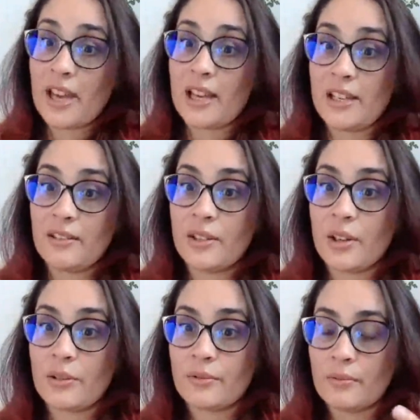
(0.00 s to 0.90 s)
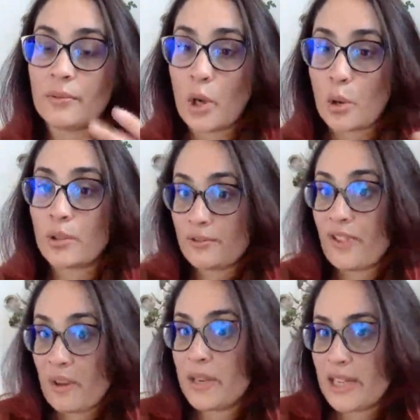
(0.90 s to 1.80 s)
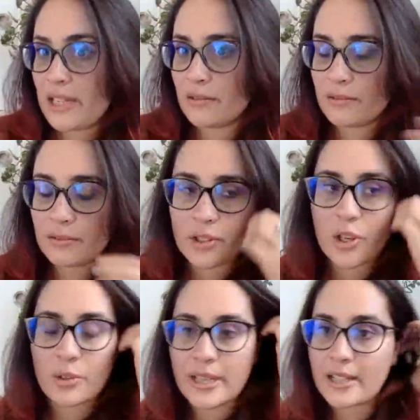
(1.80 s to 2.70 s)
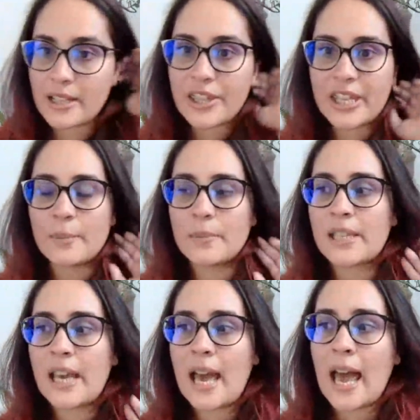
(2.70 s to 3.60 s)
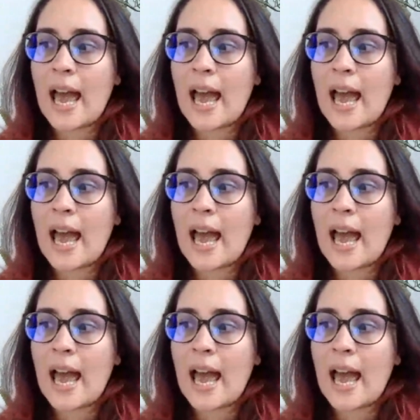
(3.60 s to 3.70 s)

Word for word: fairly, you know, loaded feminine associated themes.